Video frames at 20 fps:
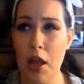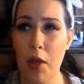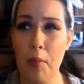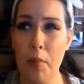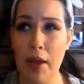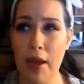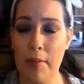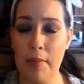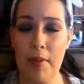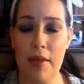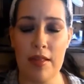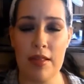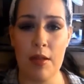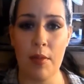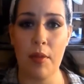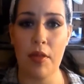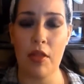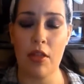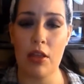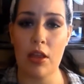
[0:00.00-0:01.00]
It might be
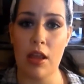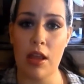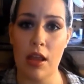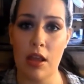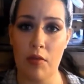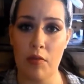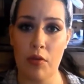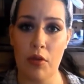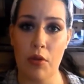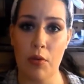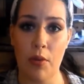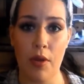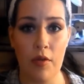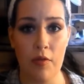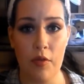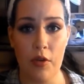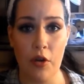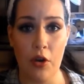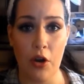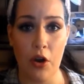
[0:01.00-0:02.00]
something that they give you
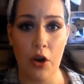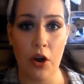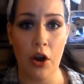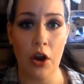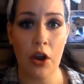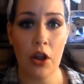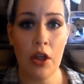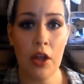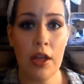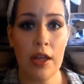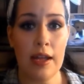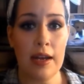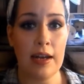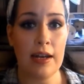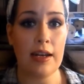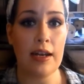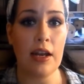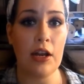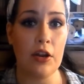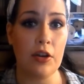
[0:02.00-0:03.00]
if you're
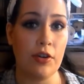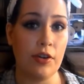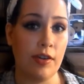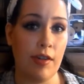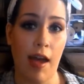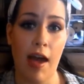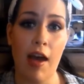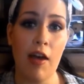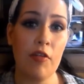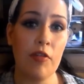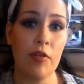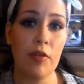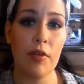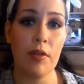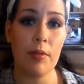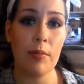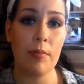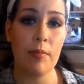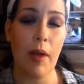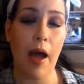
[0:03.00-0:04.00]
near death.
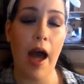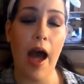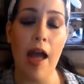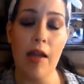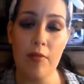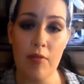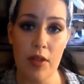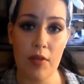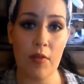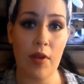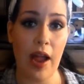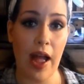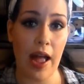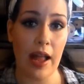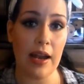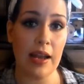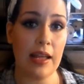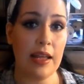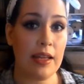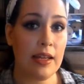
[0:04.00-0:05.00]
I've never
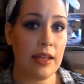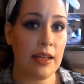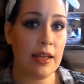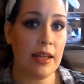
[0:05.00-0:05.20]
had